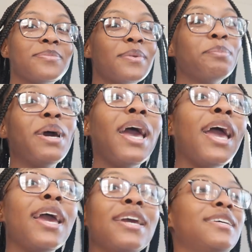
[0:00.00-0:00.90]
But
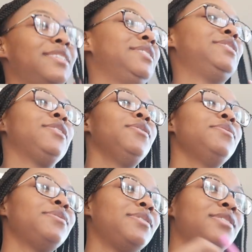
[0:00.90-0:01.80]
hey,
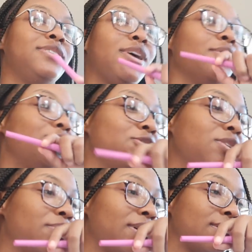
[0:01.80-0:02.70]
don't shoot
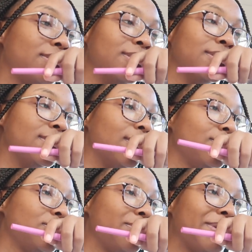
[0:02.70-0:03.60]
them. Look, don't
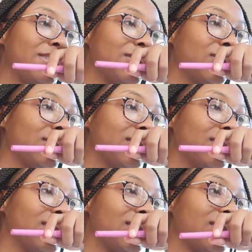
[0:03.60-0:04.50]
shoot the messenger,
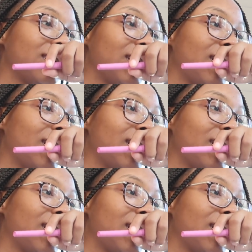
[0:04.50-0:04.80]
cause.